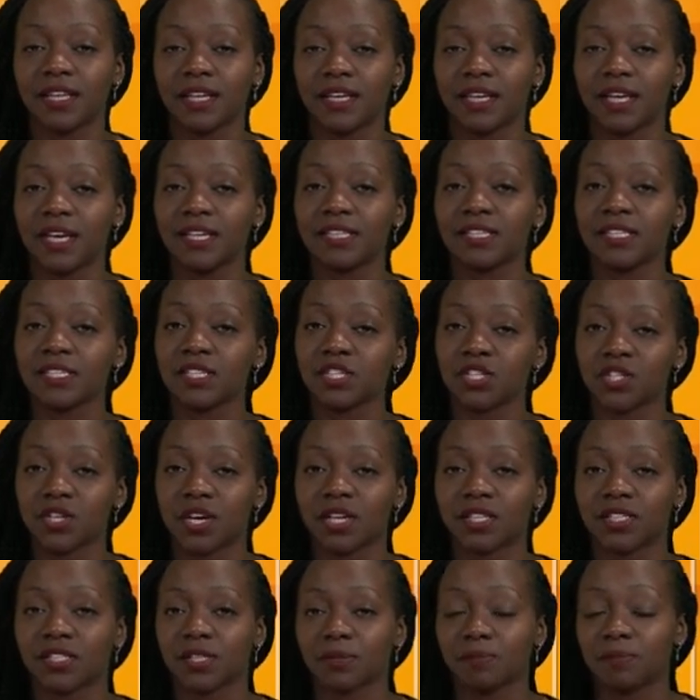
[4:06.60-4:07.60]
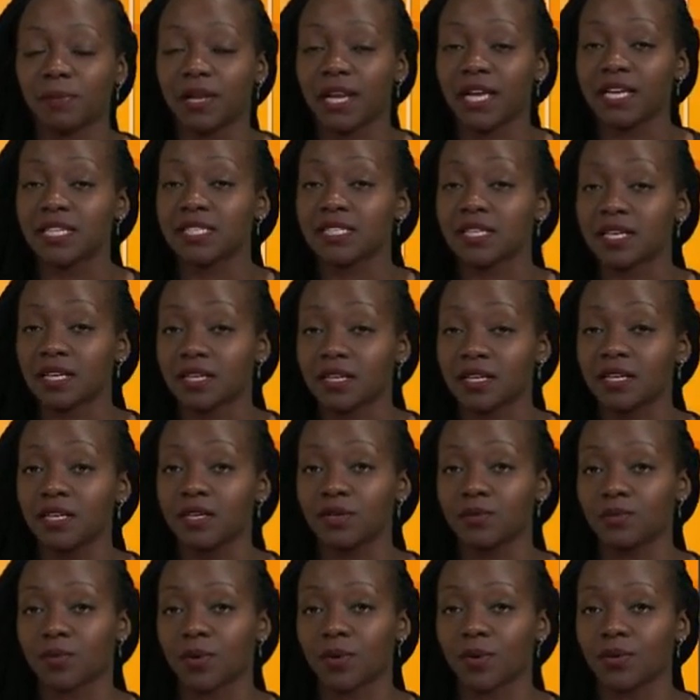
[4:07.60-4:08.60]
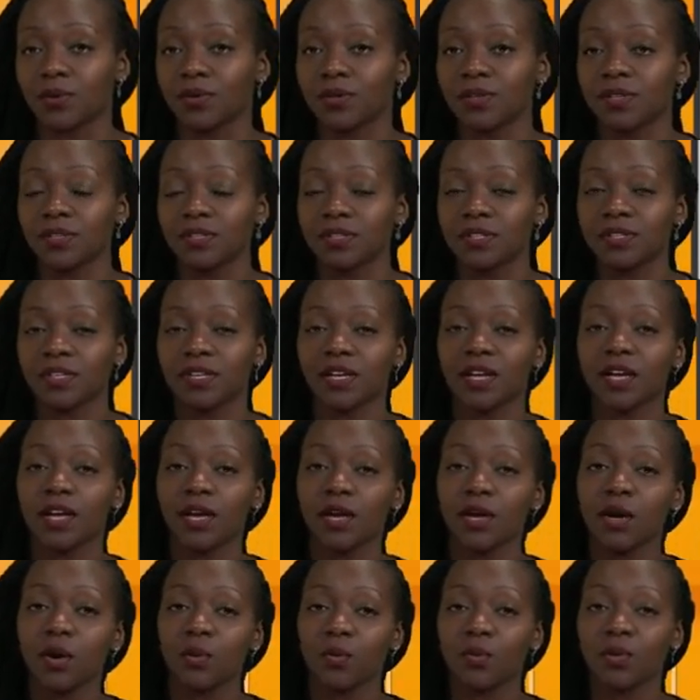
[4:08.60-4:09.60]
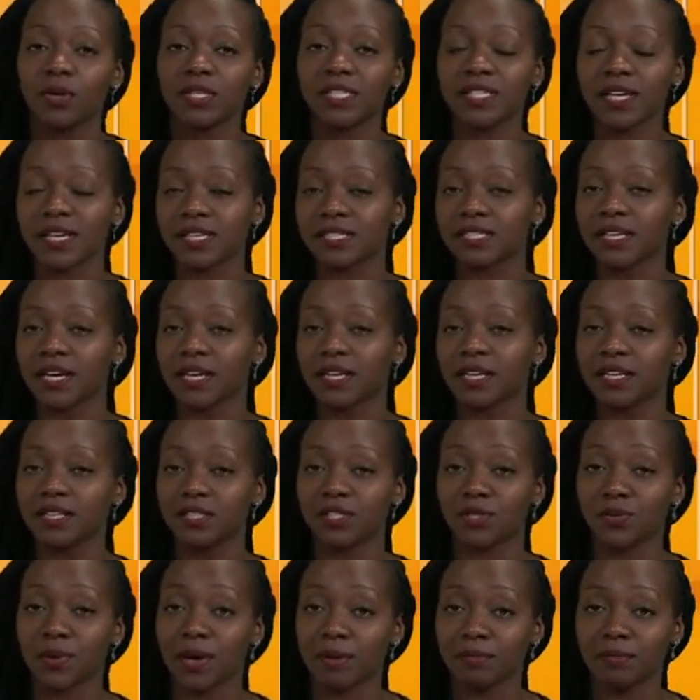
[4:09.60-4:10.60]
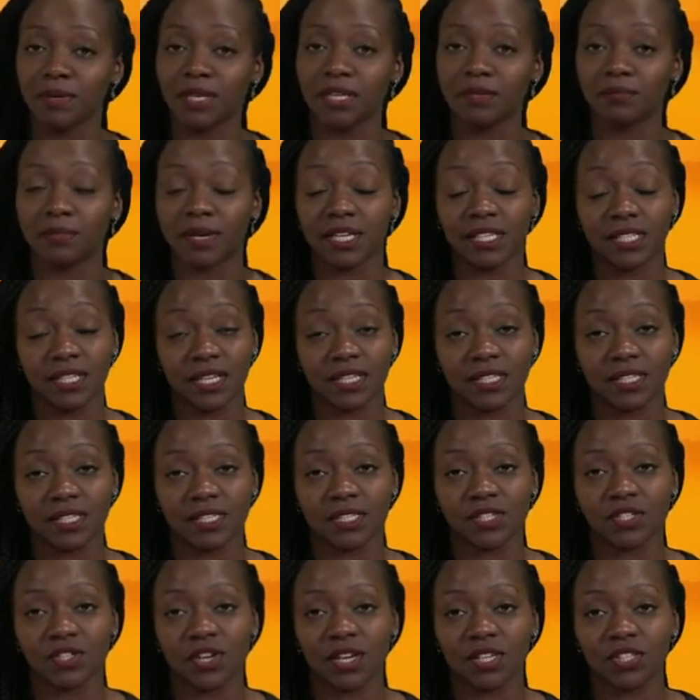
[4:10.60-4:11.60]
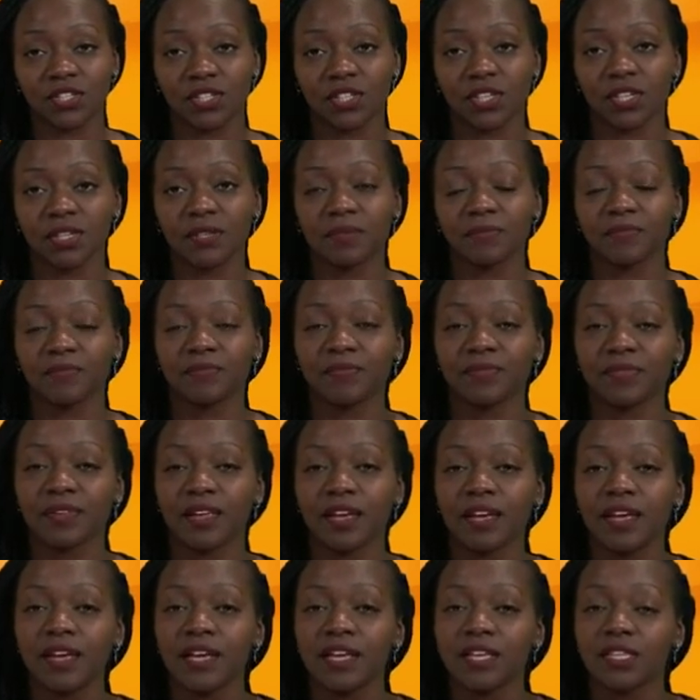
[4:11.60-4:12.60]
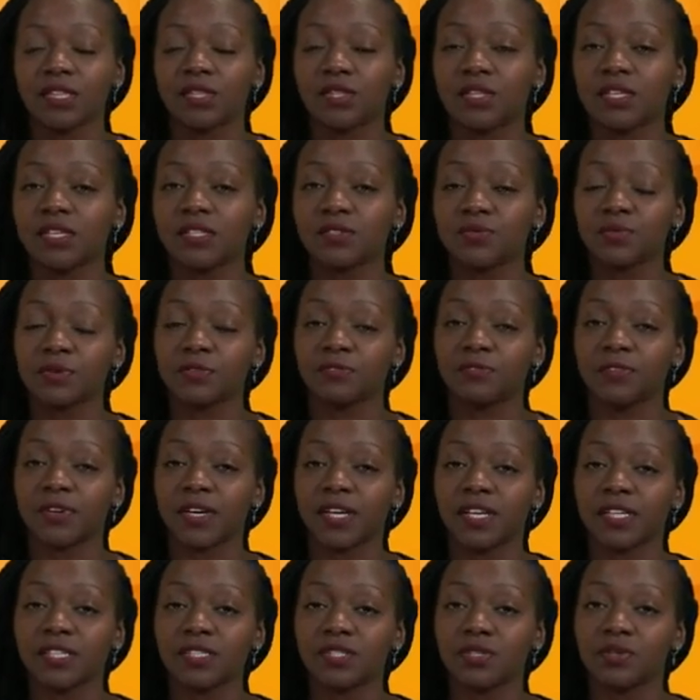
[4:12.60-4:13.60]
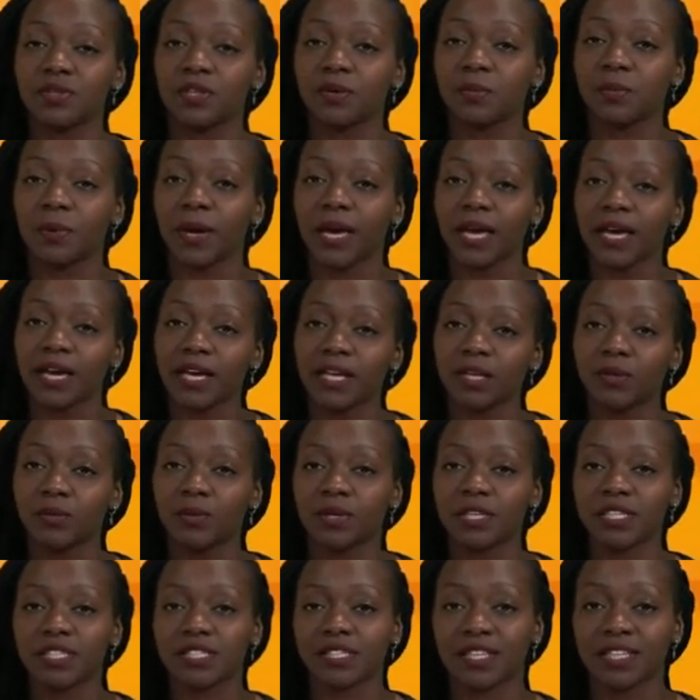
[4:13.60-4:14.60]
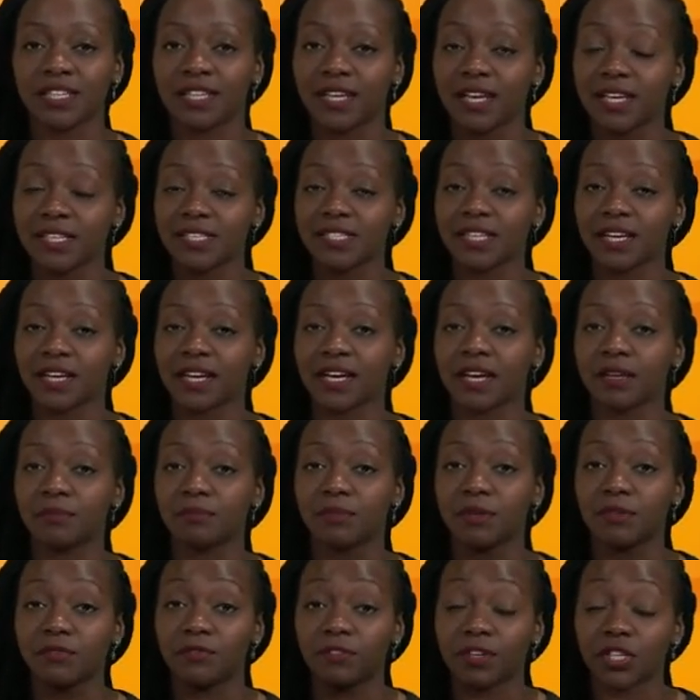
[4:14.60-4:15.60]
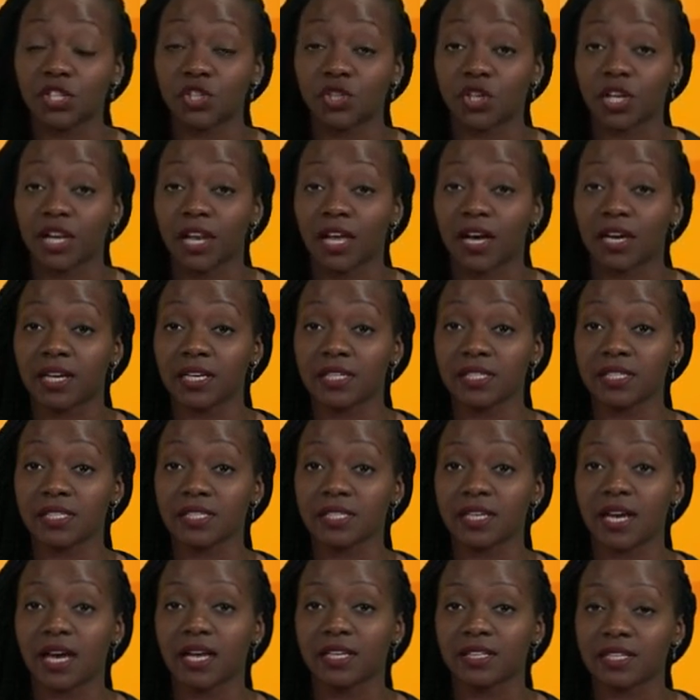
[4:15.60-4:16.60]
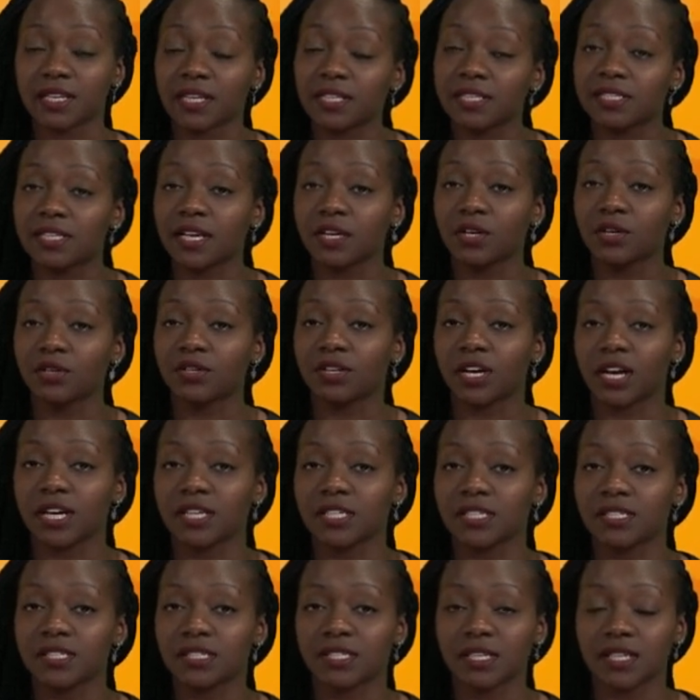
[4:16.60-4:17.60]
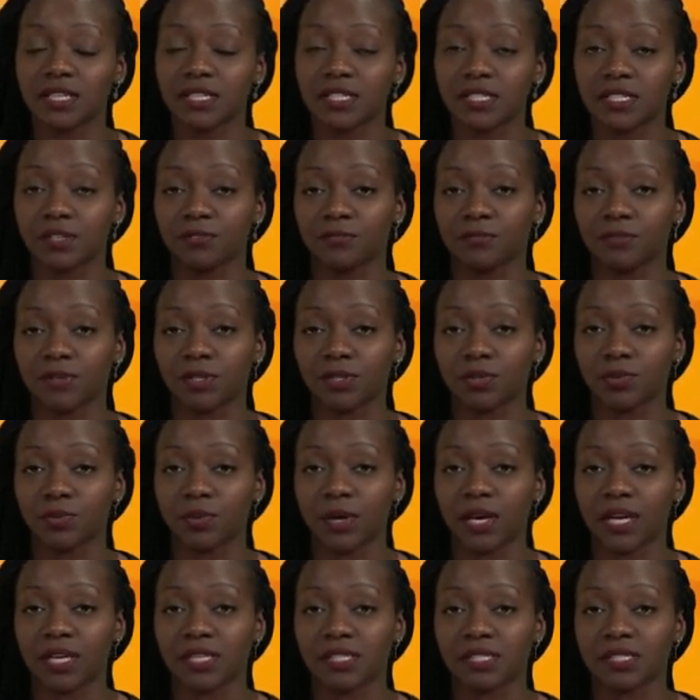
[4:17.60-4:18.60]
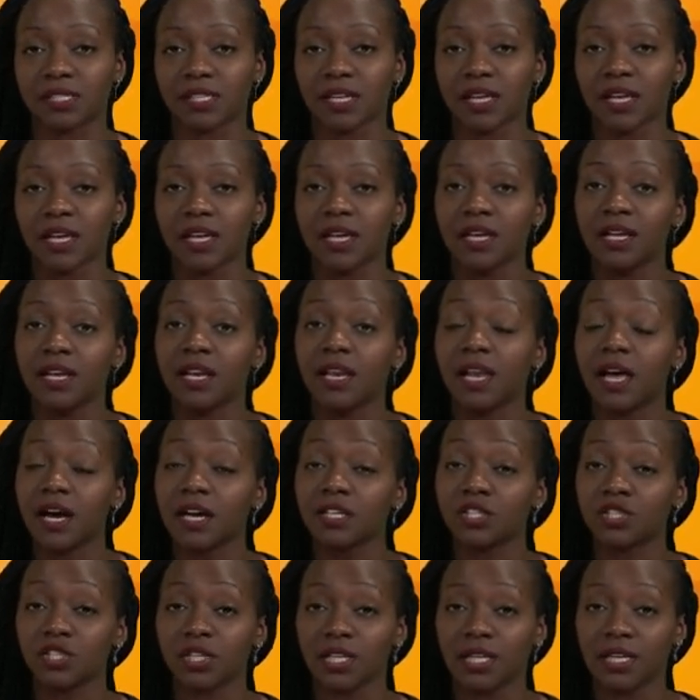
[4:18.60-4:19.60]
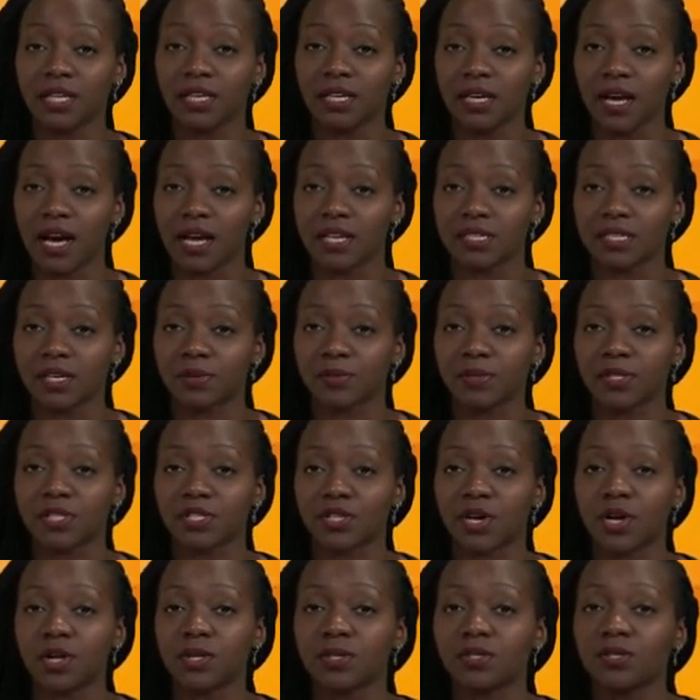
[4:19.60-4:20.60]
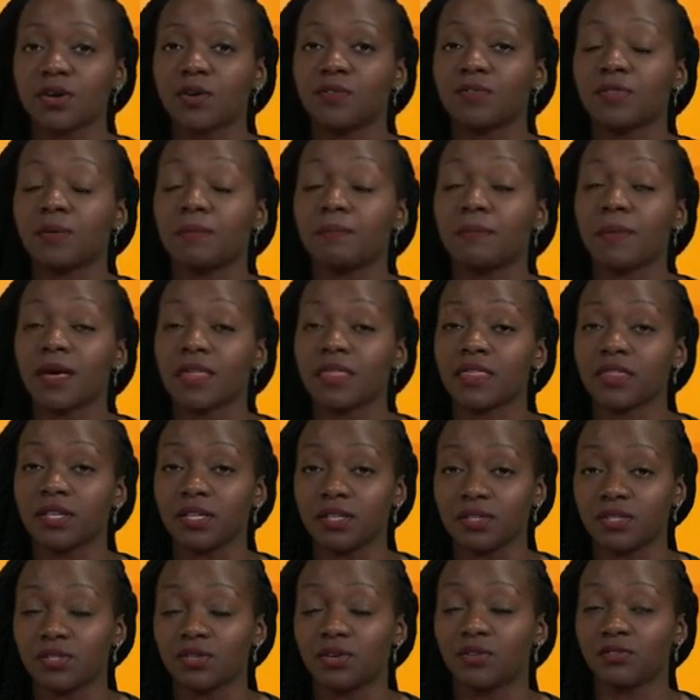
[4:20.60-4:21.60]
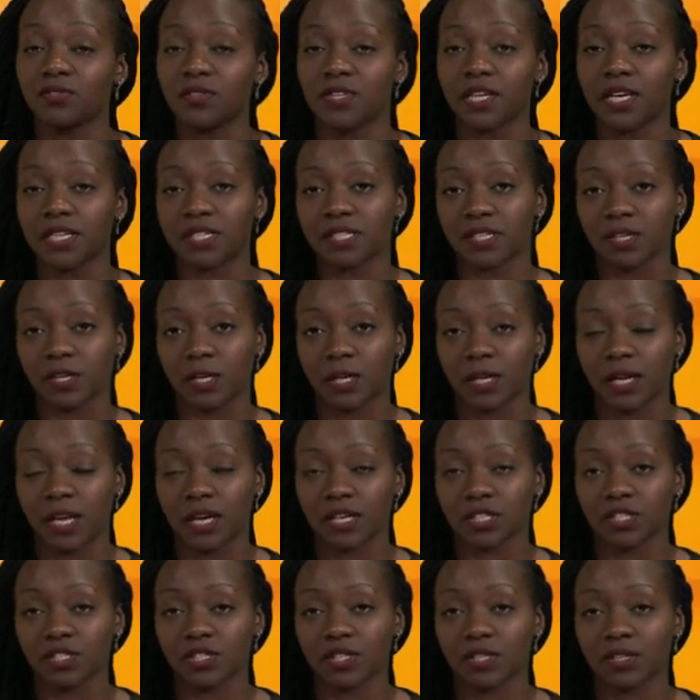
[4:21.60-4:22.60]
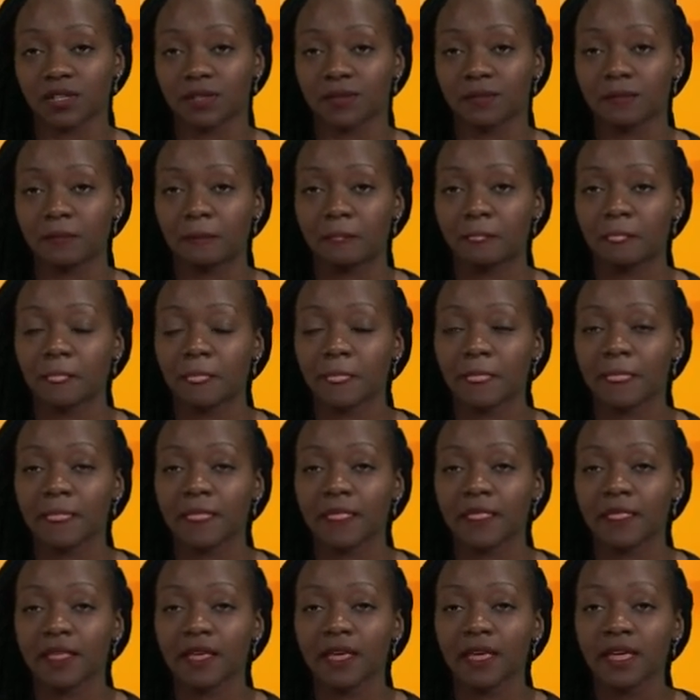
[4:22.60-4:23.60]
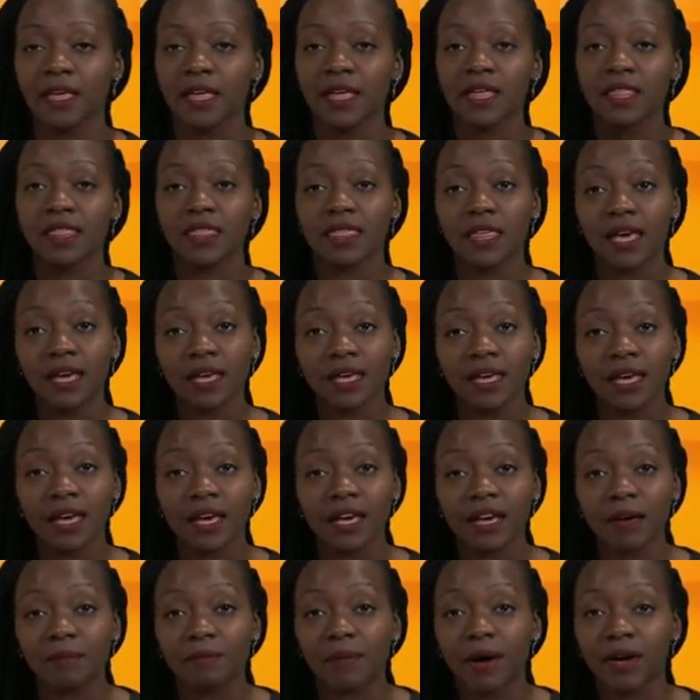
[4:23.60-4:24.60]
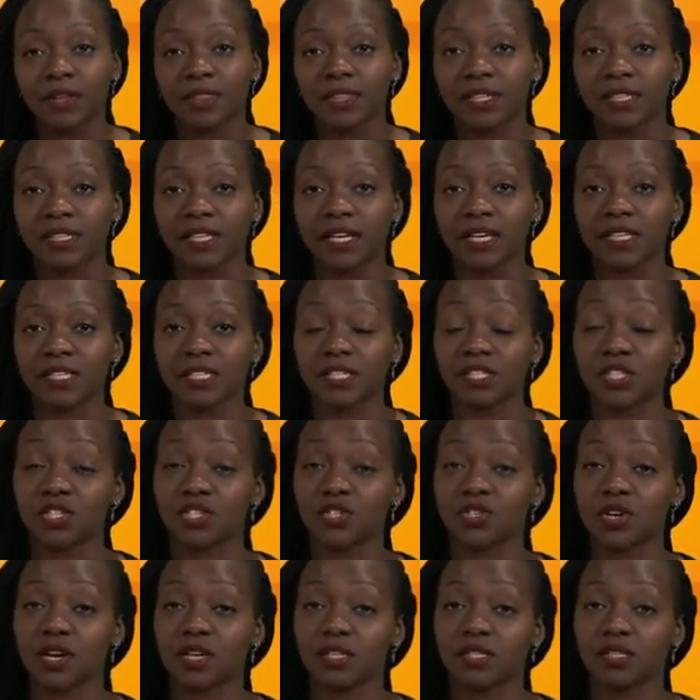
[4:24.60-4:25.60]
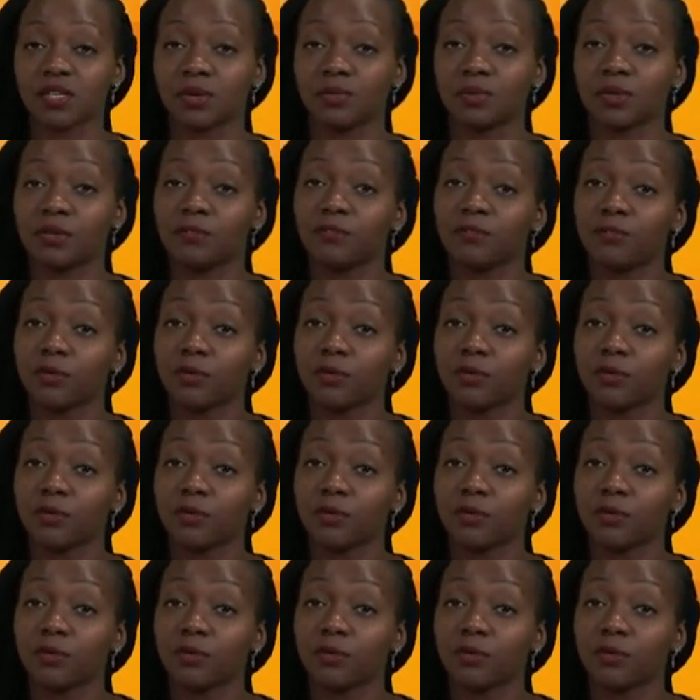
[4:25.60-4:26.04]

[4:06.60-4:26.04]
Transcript: the data structure plays a key role. What exactly do I mean by data structure? This refers to the way in which the data can be visualized and categorized in different ways, largely as a result of the method of data collection. Thinking about the data structure will